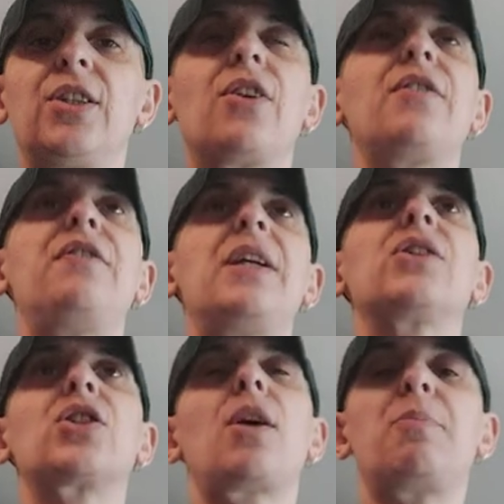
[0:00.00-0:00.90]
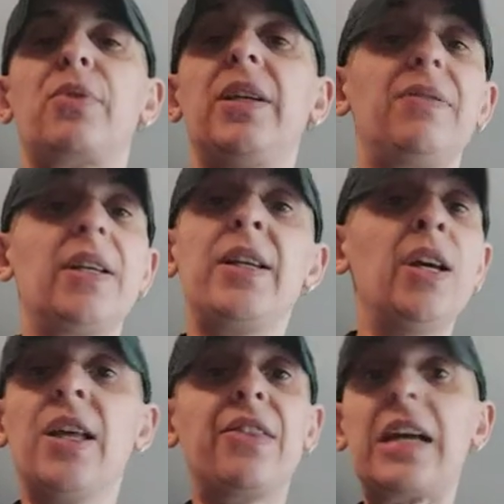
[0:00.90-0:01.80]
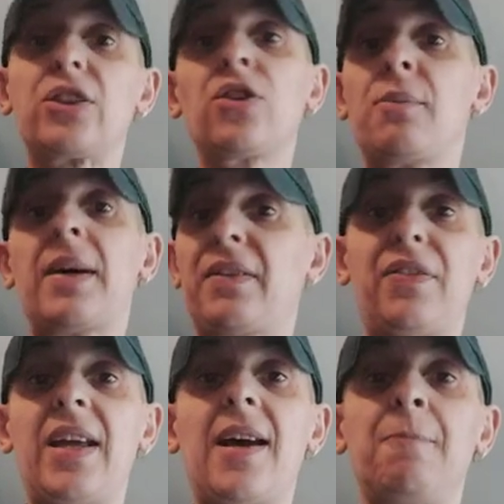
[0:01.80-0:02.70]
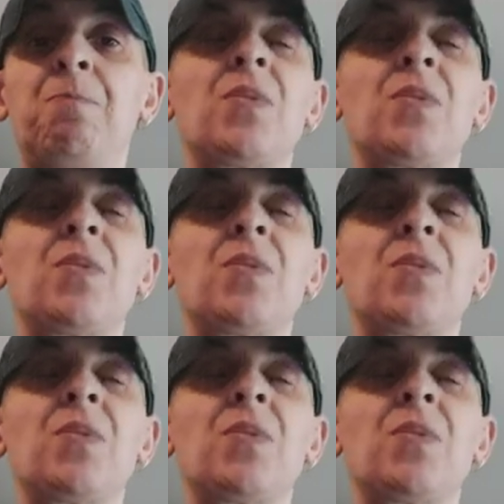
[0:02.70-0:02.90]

You've got a fear of stop breathing. That's not my fear.